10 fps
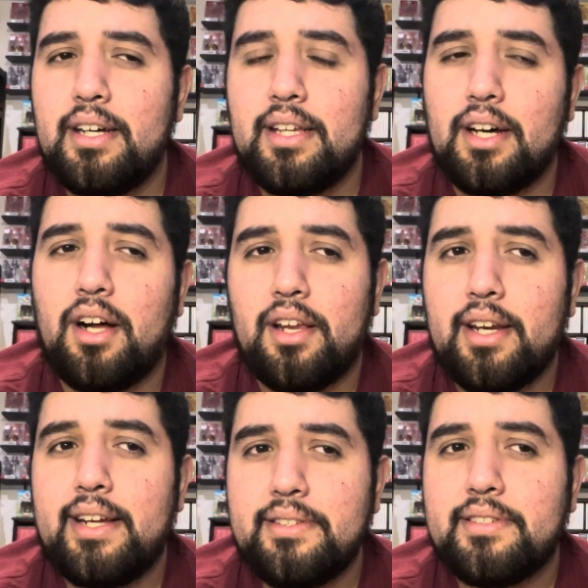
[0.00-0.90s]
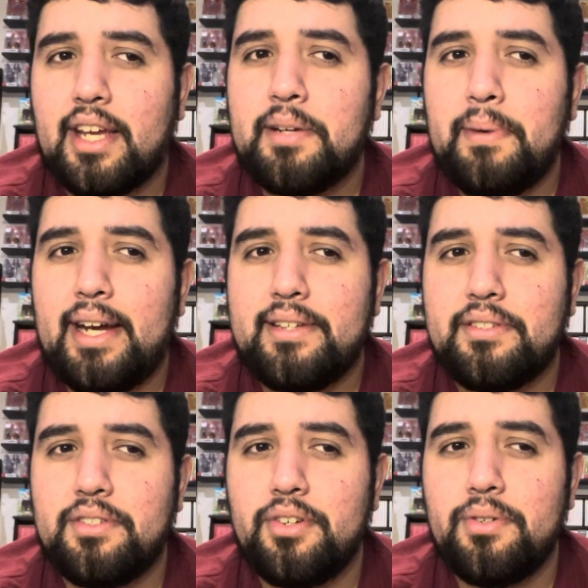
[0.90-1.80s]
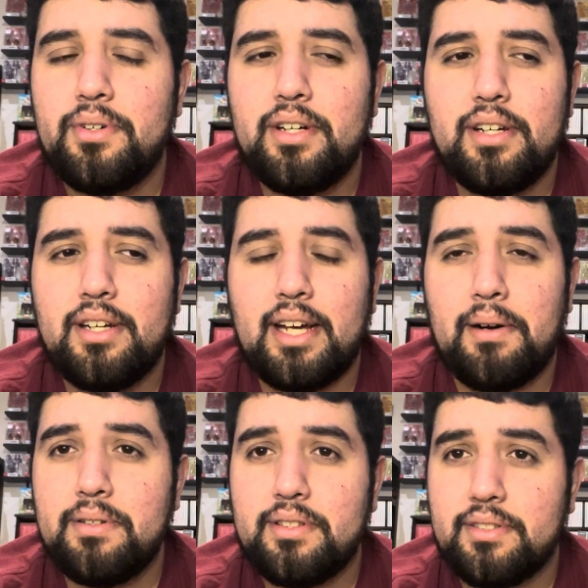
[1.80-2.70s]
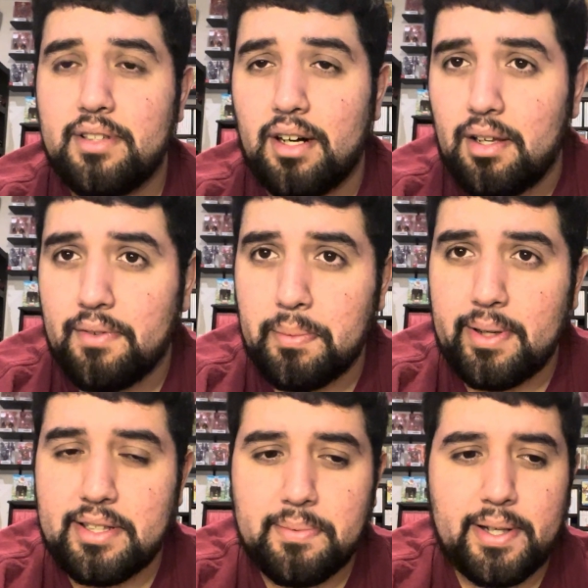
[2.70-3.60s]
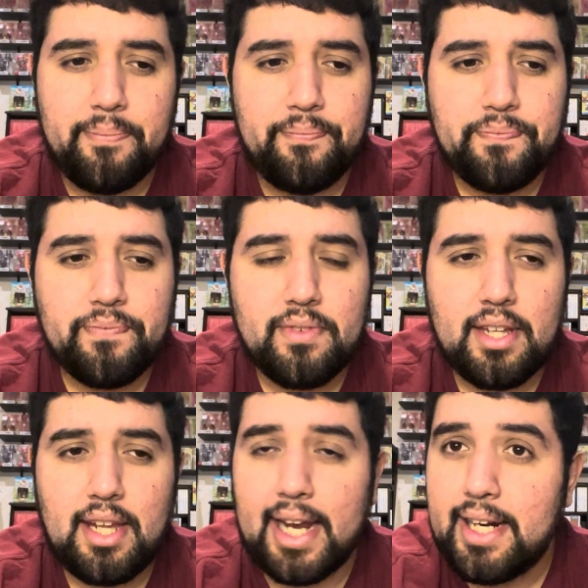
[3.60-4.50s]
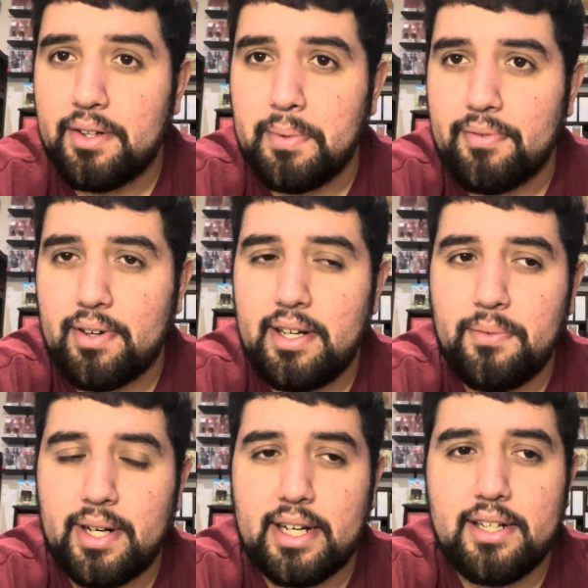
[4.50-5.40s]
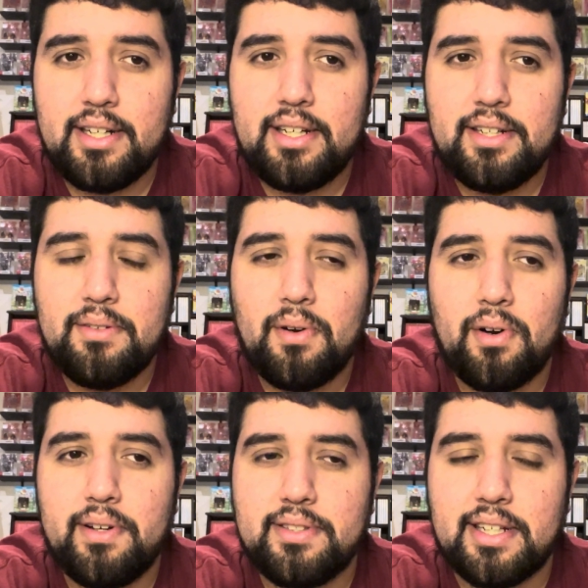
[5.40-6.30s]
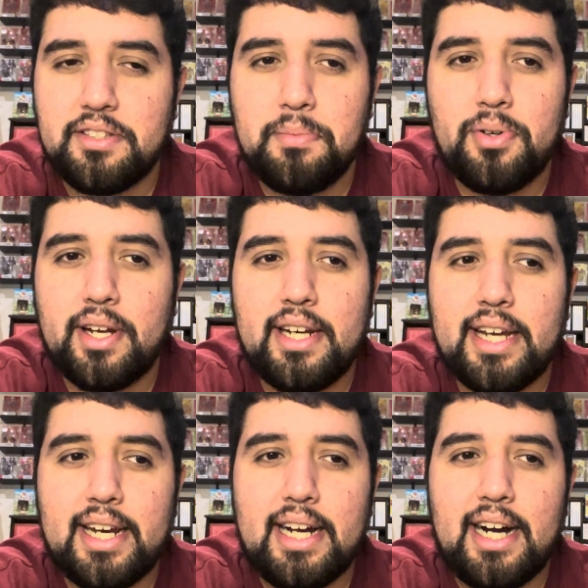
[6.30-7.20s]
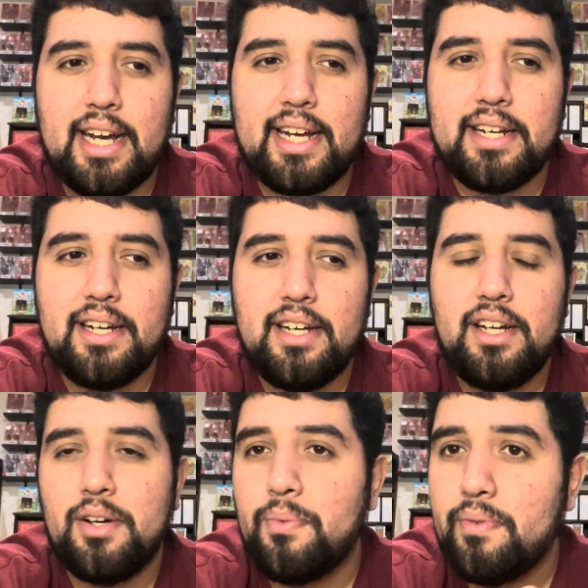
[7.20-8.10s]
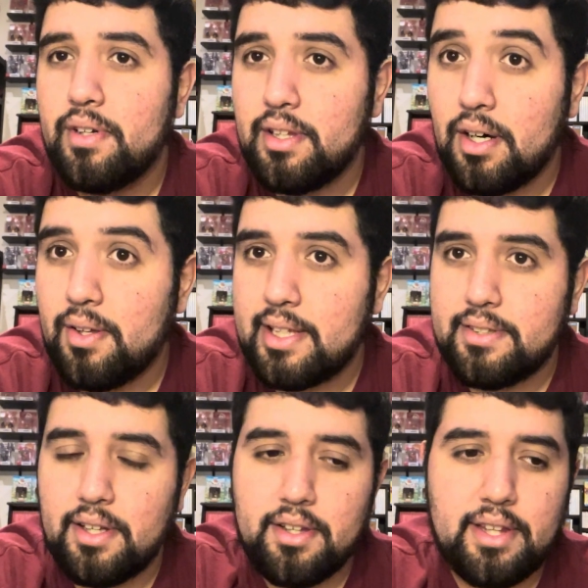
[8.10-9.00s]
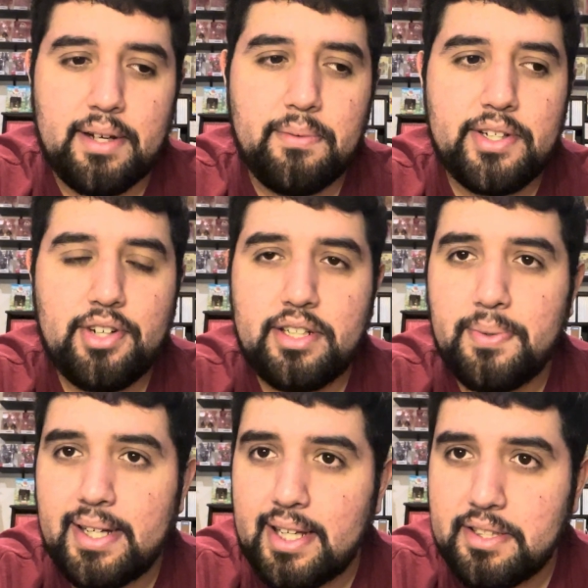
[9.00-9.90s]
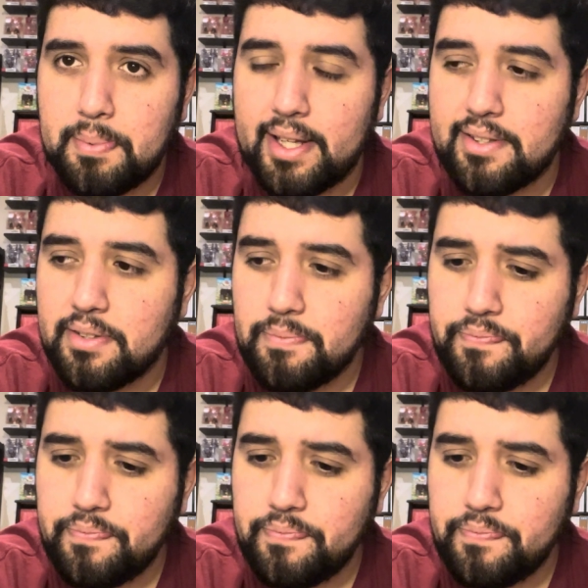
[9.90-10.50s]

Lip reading: The holidays kicked my ass too. I was just all over the place, man. Hanging out with my friend when I could. We were always like smoking, getting high, and oh, that's another thing. We tried doing Let's Plays.